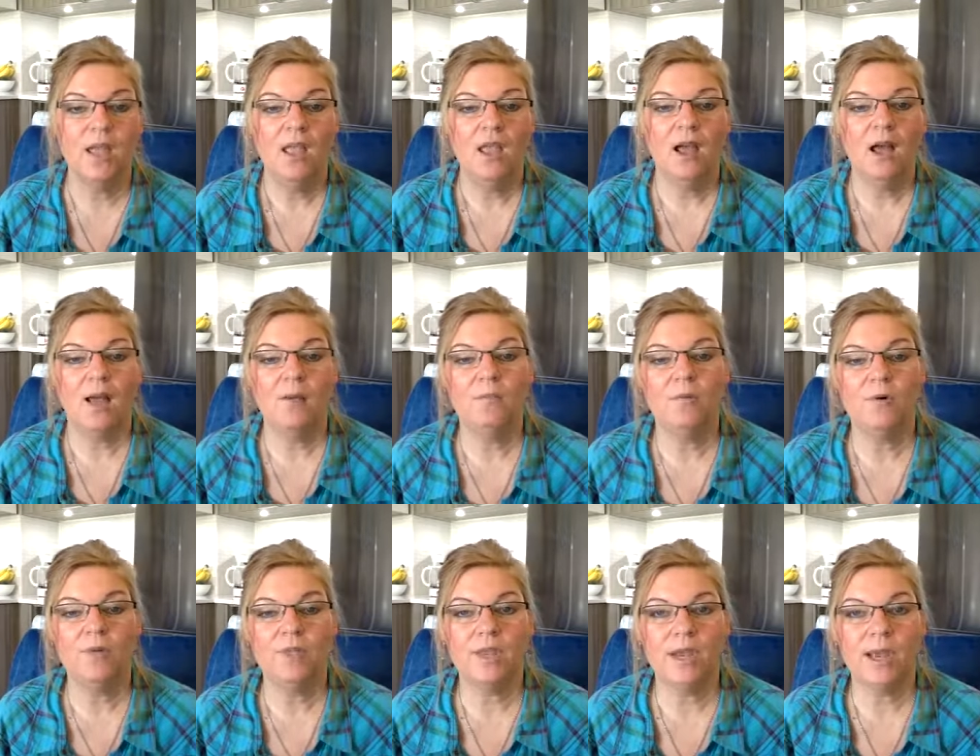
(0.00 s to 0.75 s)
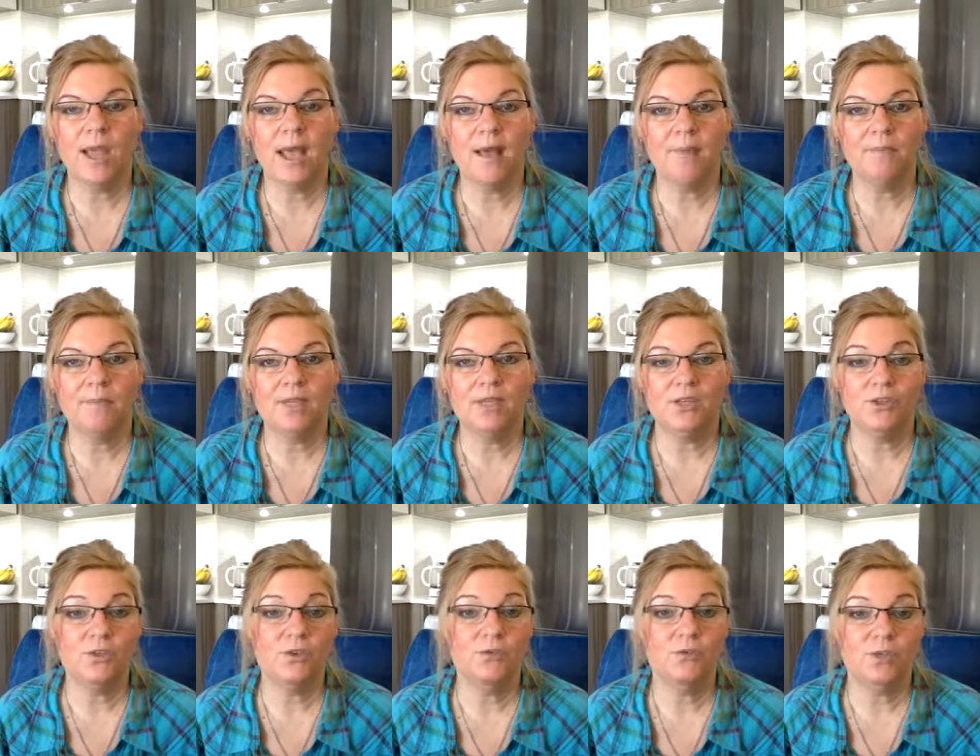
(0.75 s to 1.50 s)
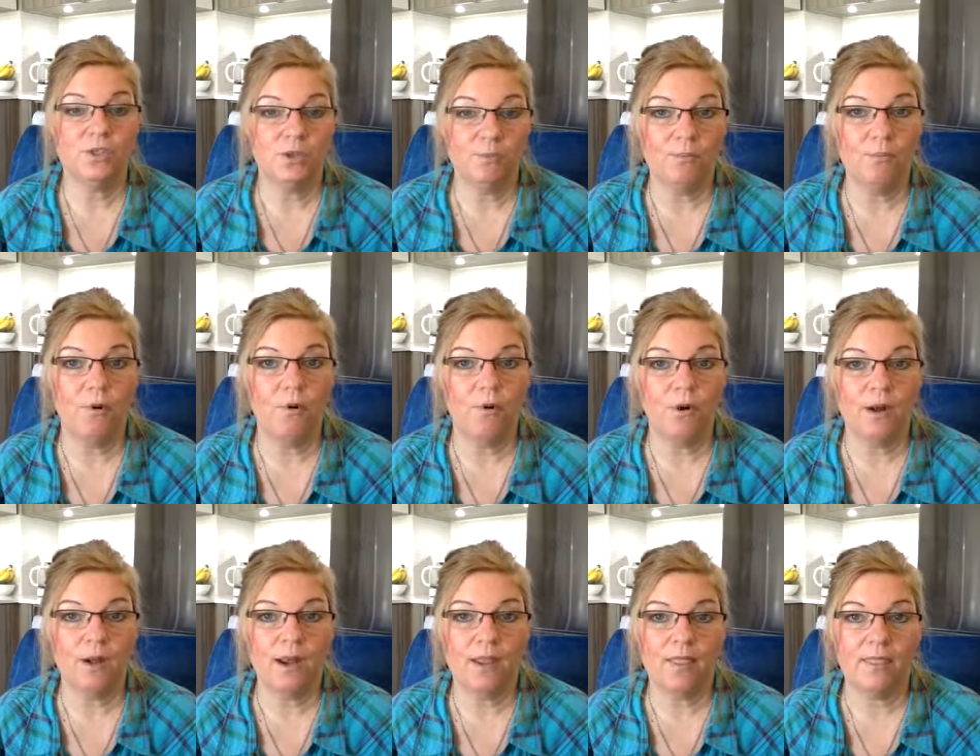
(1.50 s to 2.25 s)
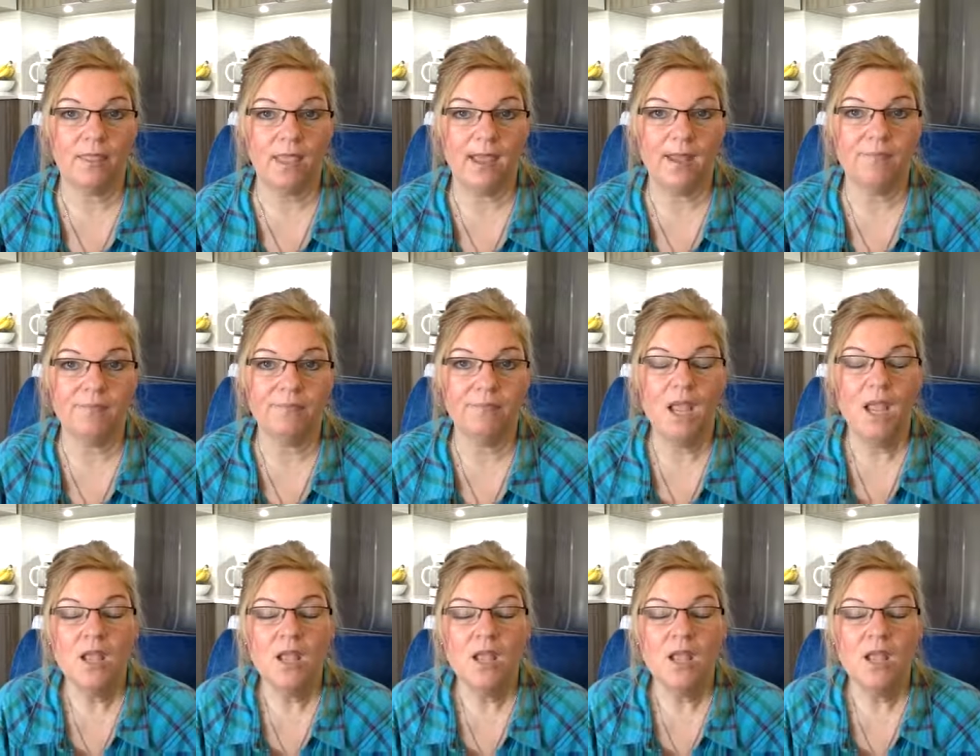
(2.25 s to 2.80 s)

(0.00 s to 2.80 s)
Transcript: I'm more than happy to support them.